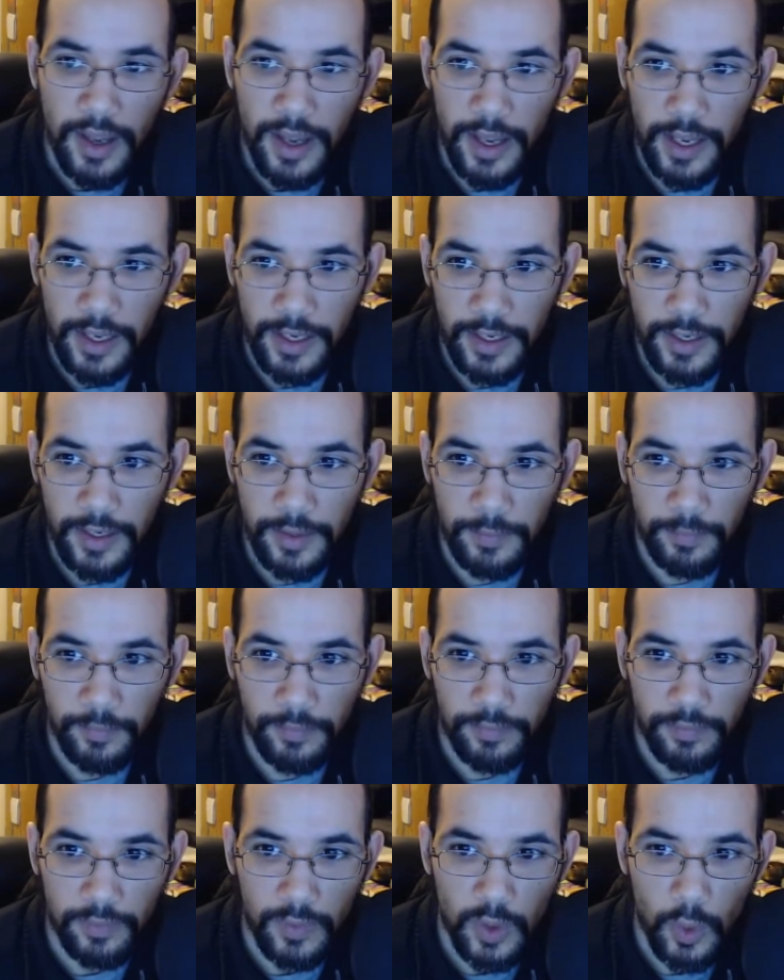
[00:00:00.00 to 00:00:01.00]

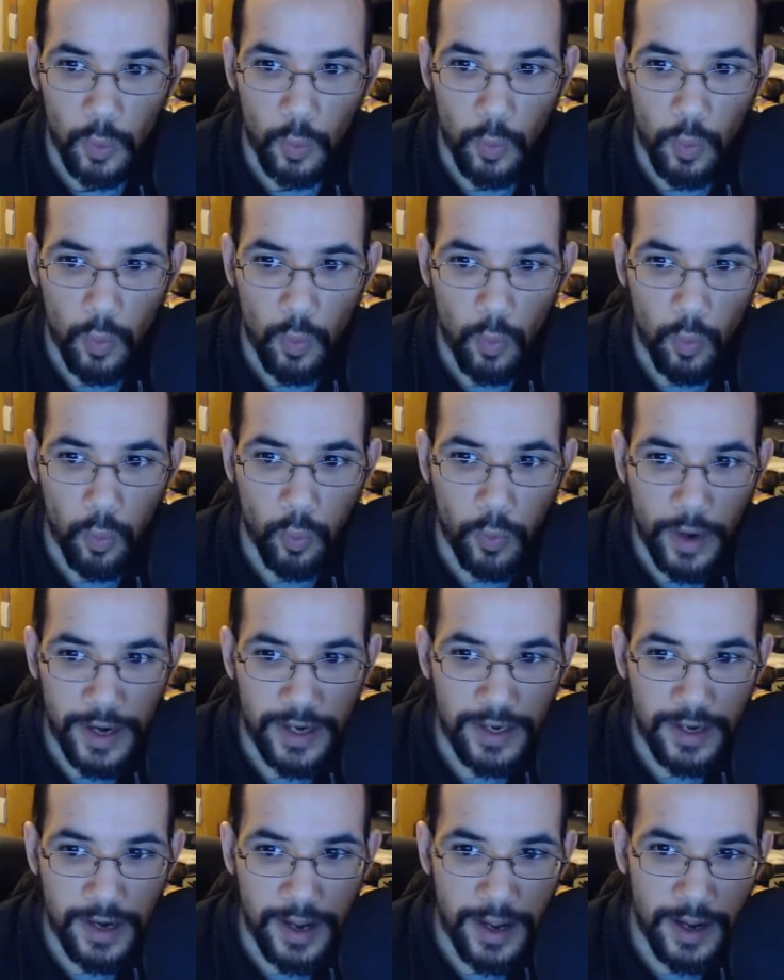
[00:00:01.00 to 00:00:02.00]
and
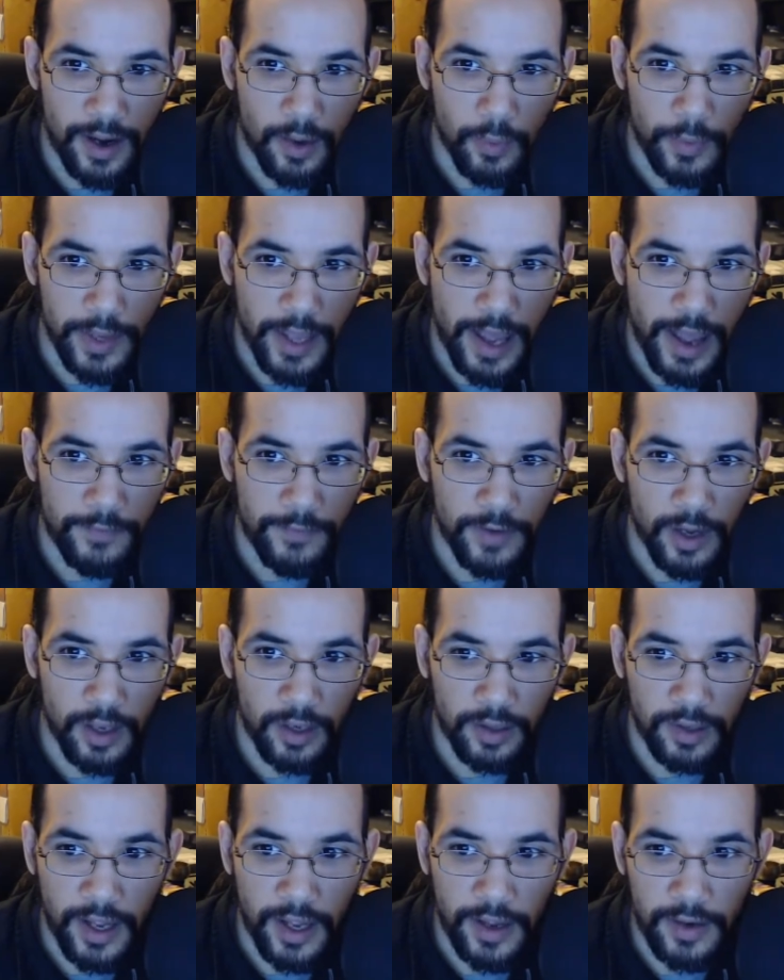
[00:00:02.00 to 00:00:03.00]
right now we have a
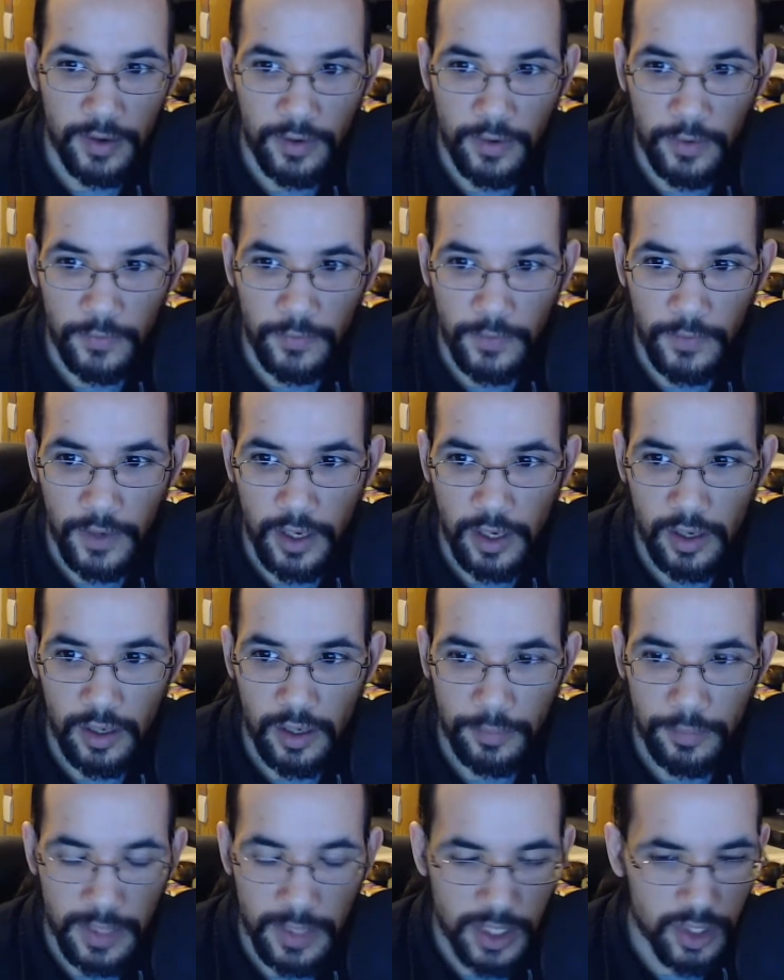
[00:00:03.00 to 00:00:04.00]
lot
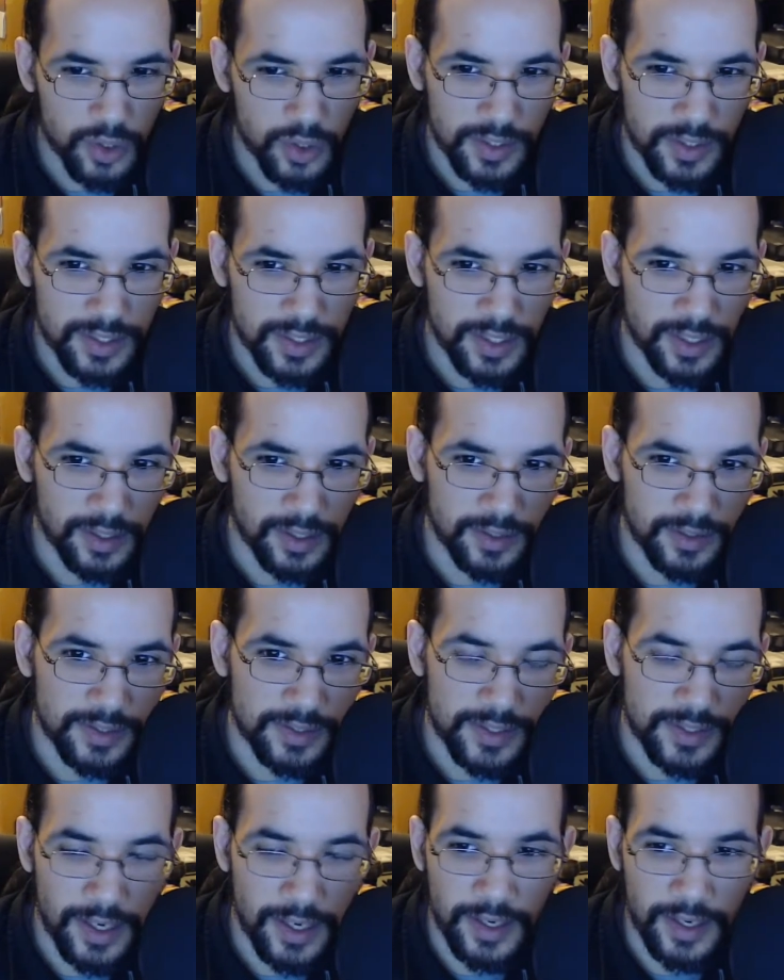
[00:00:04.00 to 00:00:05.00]
of interesting
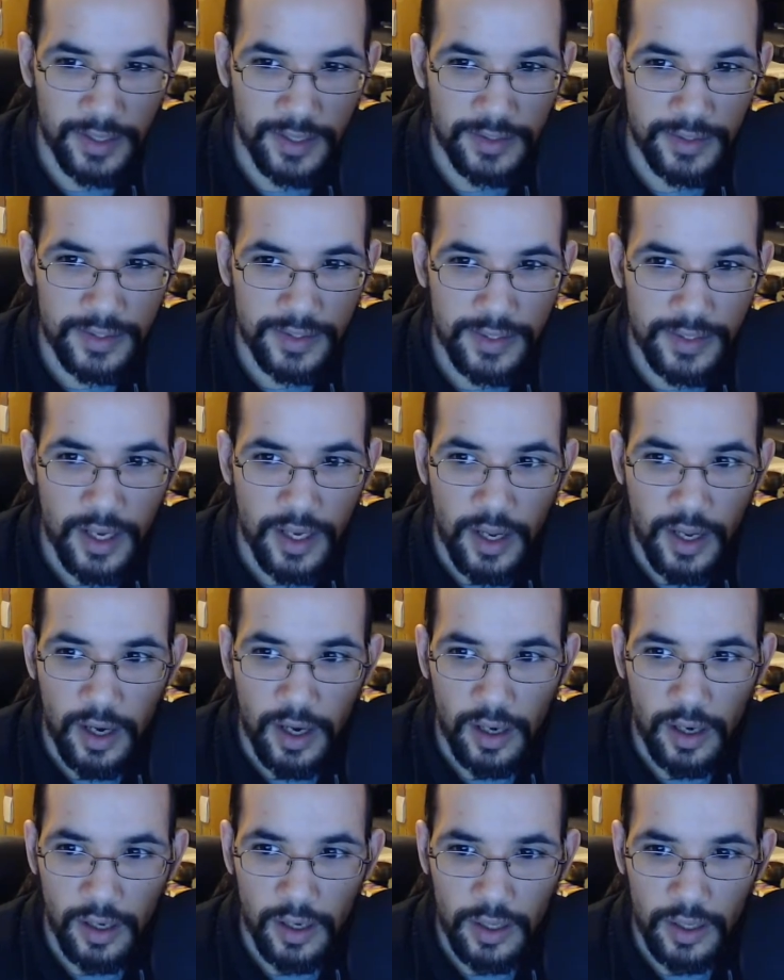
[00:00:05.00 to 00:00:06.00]
signs
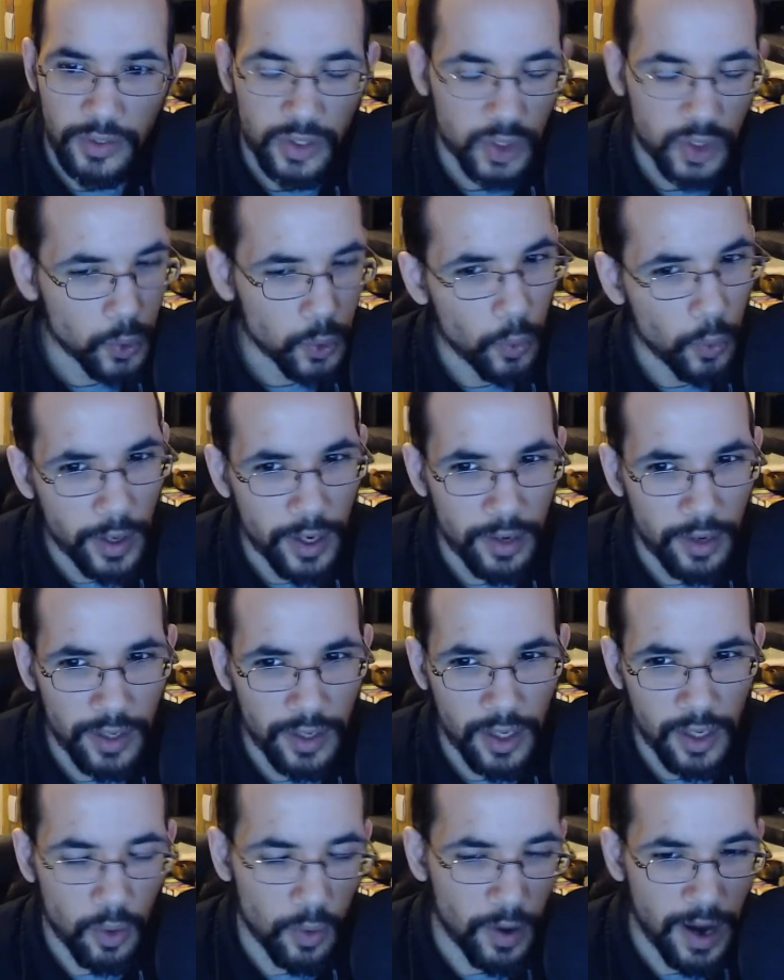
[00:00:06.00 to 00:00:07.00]

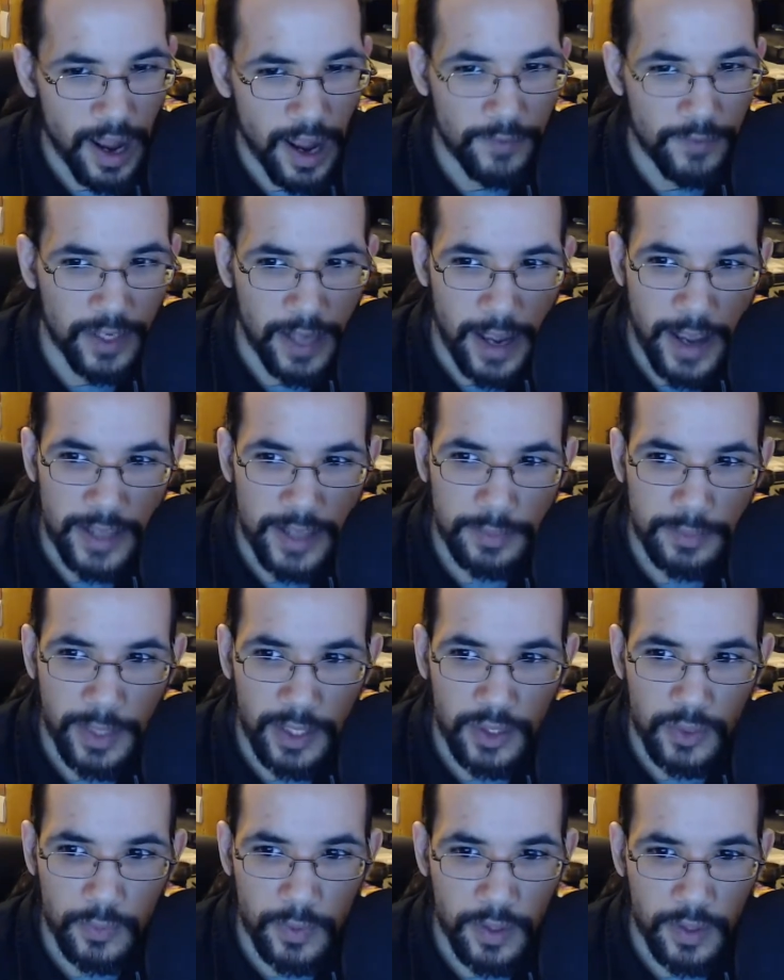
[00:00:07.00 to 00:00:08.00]
squaring or having
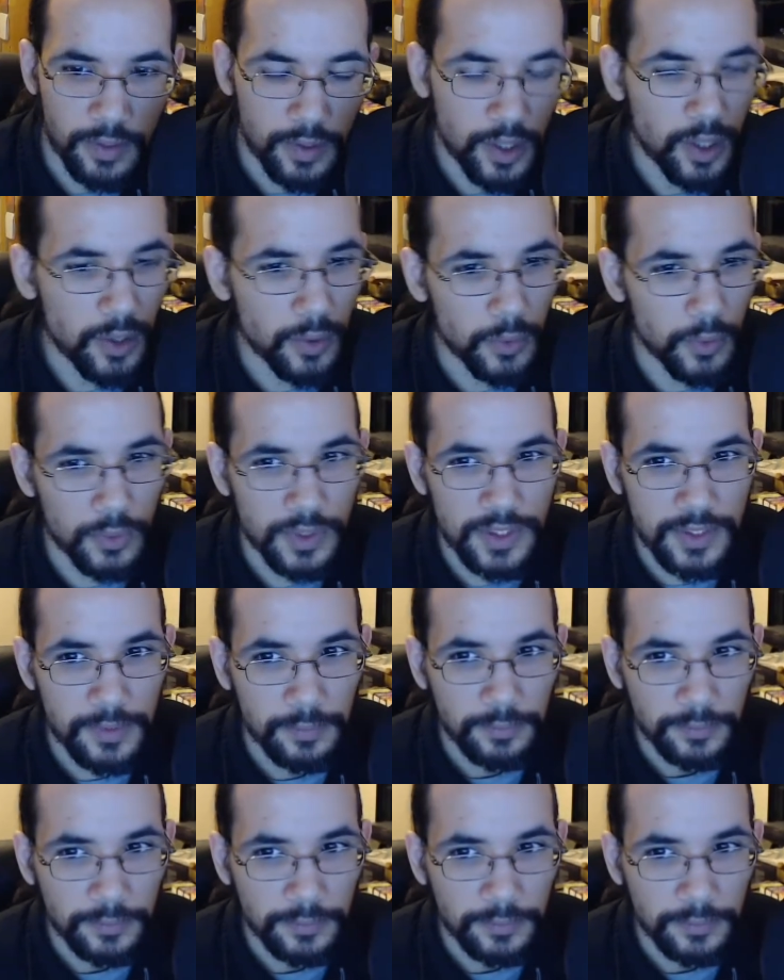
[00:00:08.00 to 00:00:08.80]
aspects with nodes,